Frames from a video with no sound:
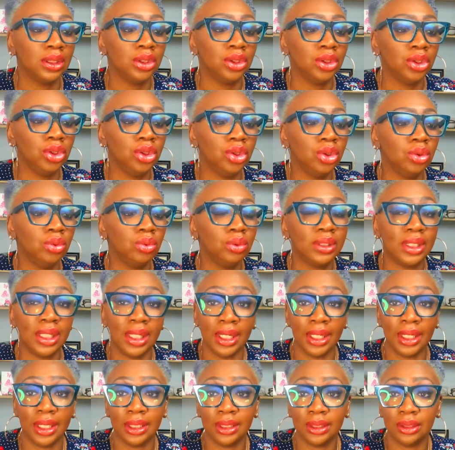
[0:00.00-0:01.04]
you
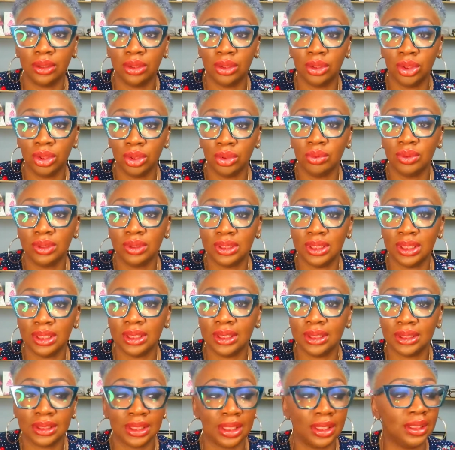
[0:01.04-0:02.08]
can use
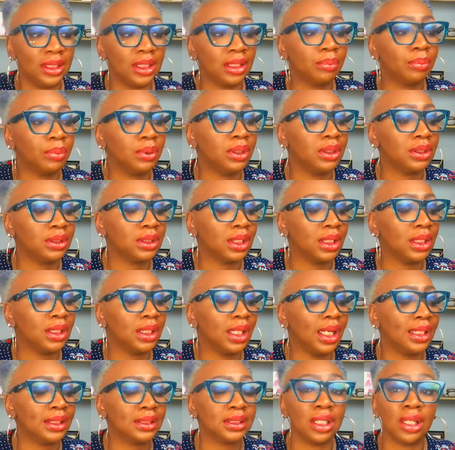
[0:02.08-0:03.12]
this and it
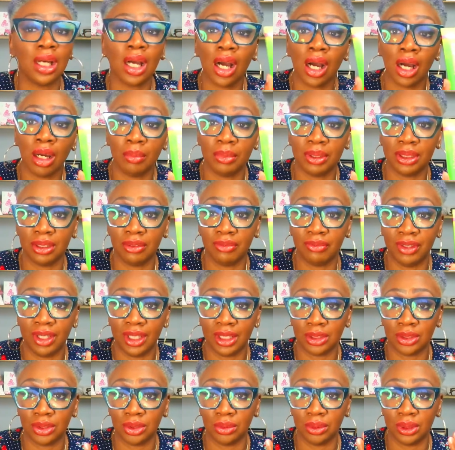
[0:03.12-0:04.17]
has a calming
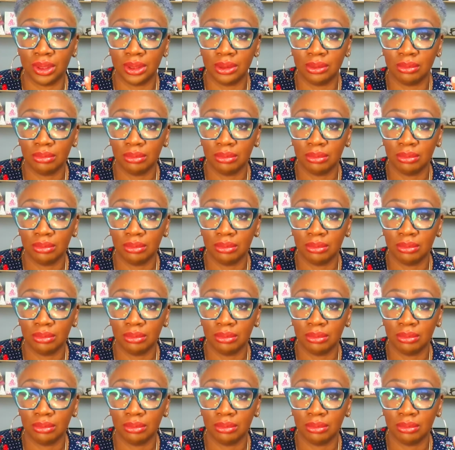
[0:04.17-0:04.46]
effect to it.